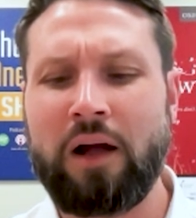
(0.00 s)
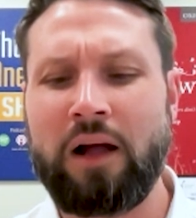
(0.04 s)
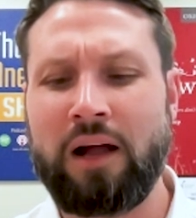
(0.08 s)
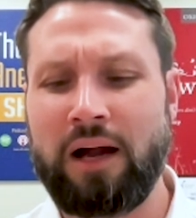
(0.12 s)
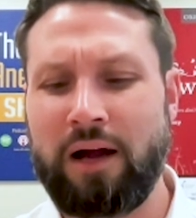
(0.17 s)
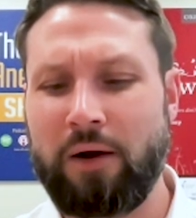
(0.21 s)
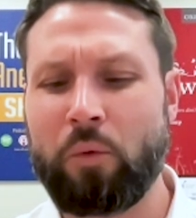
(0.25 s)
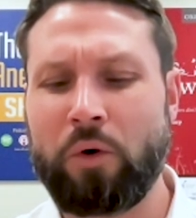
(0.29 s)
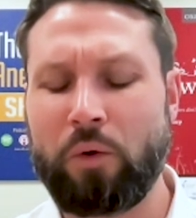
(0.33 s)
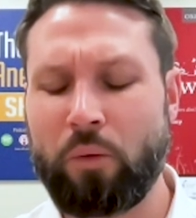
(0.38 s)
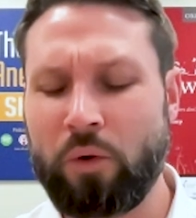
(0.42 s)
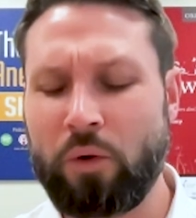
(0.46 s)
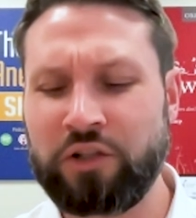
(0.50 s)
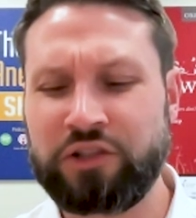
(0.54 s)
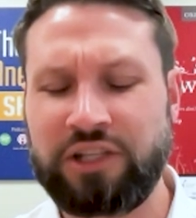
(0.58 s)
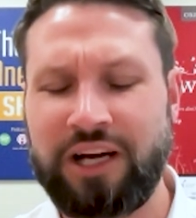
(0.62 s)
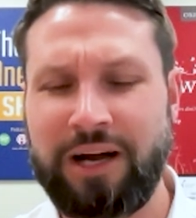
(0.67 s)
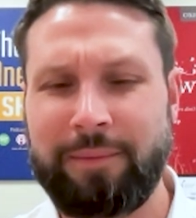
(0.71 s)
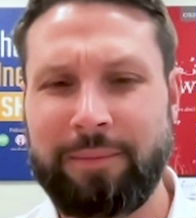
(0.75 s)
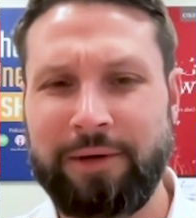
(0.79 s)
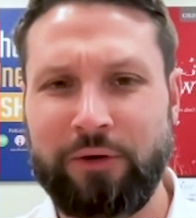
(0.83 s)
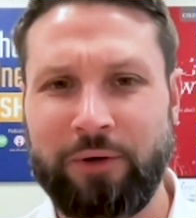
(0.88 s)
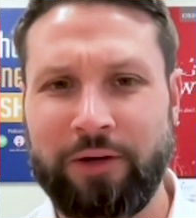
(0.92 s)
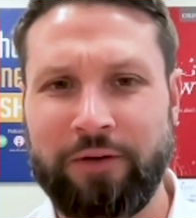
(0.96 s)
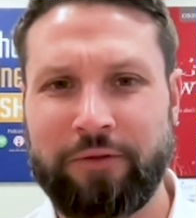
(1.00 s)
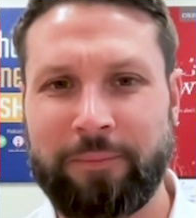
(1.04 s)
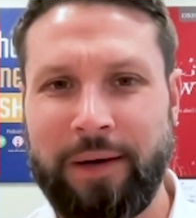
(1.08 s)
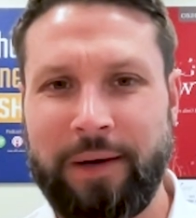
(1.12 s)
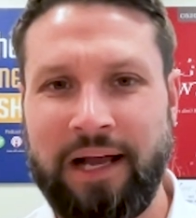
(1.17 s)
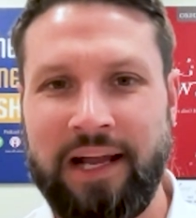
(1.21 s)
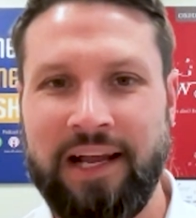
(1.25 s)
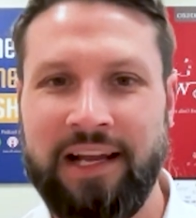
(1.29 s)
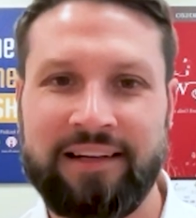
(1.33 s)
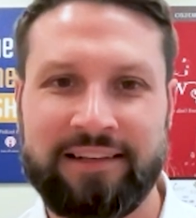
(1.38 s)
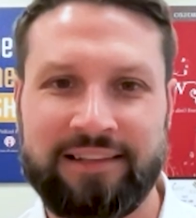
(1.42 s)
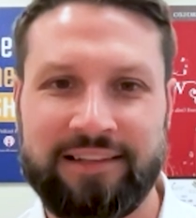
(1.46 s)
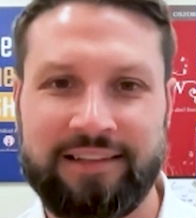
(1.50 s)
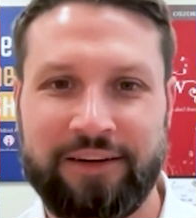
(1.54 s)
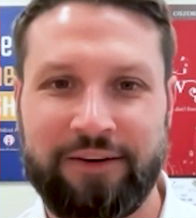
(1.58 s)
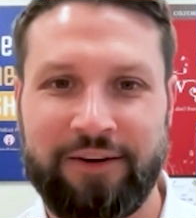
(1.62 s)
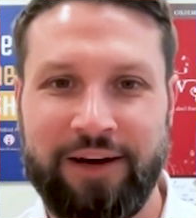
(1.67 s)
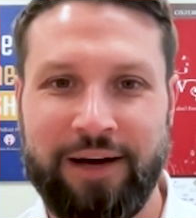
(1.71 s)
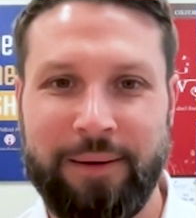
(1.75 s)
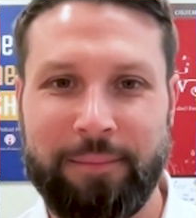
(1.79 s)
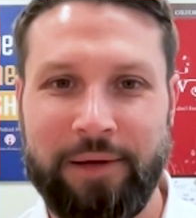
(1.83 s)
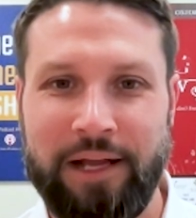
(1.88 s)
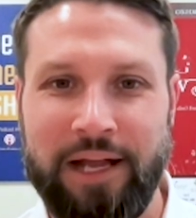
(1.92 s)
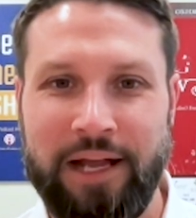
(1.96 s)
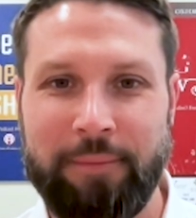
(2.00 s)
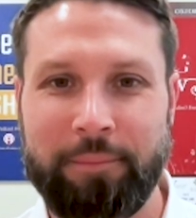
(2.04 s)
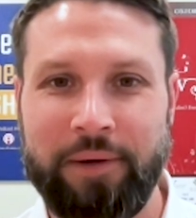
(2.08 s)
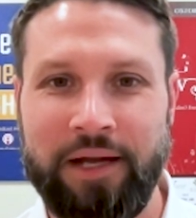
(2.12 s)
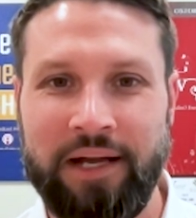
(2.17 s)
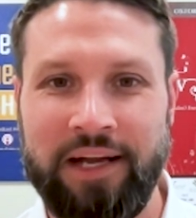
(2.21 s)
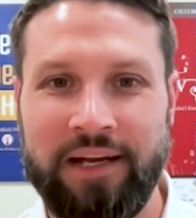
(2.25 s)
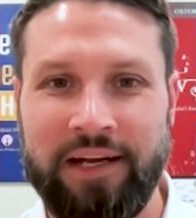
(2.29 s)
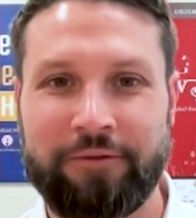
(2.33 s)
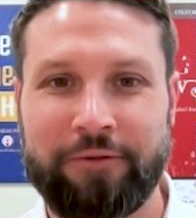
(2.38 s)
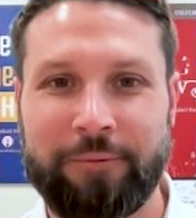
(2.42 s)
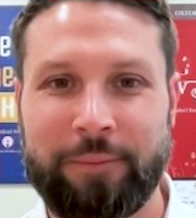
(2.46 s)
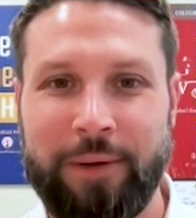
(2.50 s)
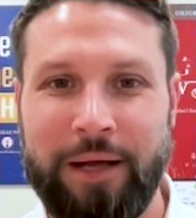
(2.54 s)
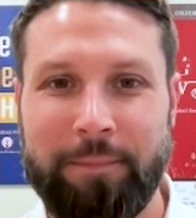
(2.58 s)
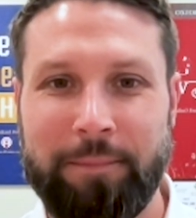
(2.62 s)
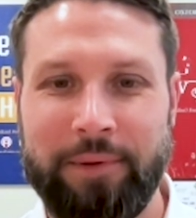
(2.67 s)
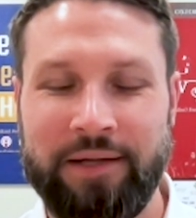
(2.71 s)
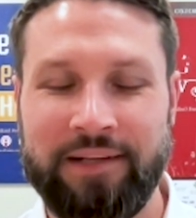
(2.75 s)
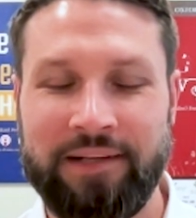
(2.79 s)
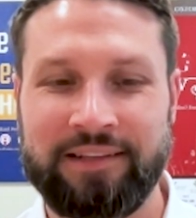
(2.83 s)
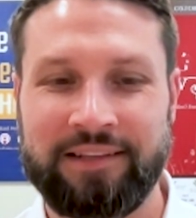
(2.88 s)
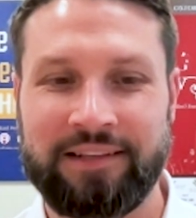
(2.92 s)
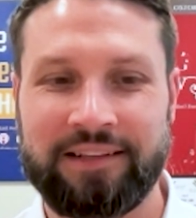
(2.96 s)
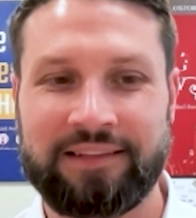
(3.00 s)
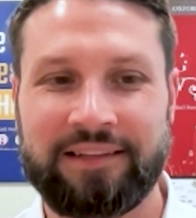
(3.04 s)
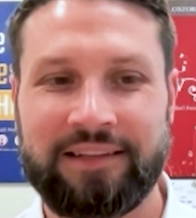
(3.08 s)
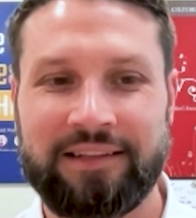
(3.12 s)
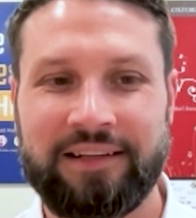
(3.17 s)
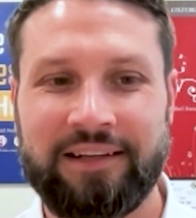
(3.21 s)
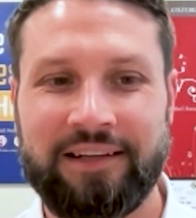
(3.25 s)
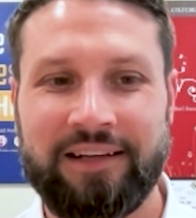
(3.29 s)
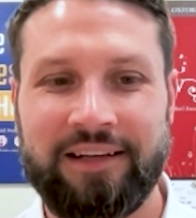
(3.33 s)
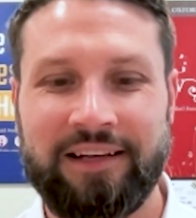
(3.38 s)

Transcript: All right, what should I be doing for my Instagram campaign, for my business?